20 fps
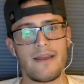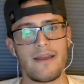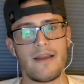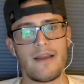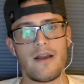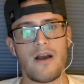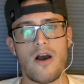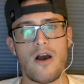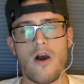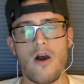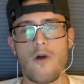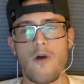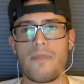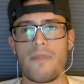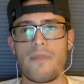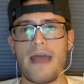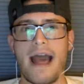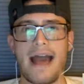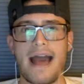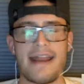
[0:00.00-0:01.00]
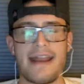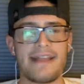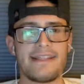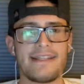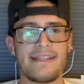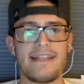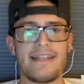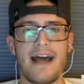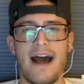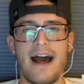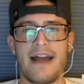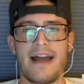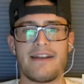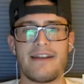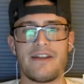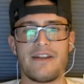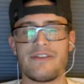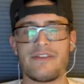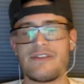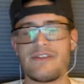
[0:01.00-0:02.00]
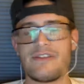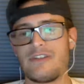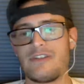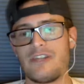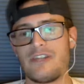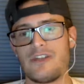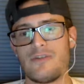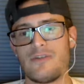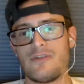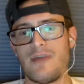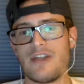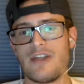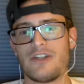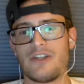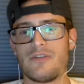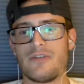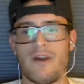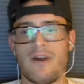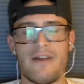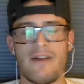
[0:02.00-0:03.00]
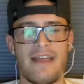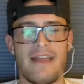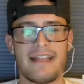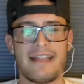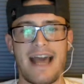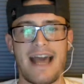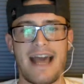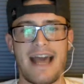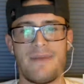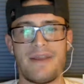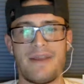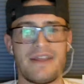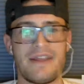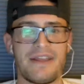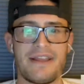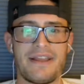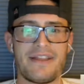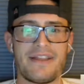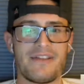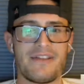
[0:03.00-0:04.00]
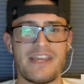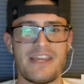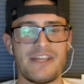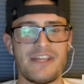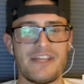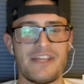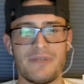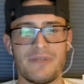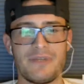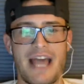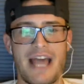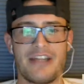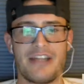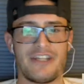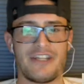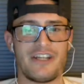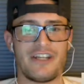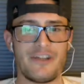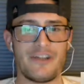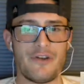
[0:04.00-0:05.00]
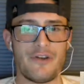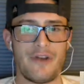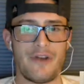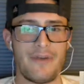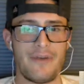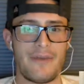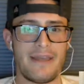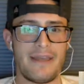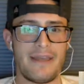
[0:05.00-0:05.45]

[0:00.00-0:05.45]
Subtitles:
hope that it's not a situation where that's happening each possession. You know what I mean?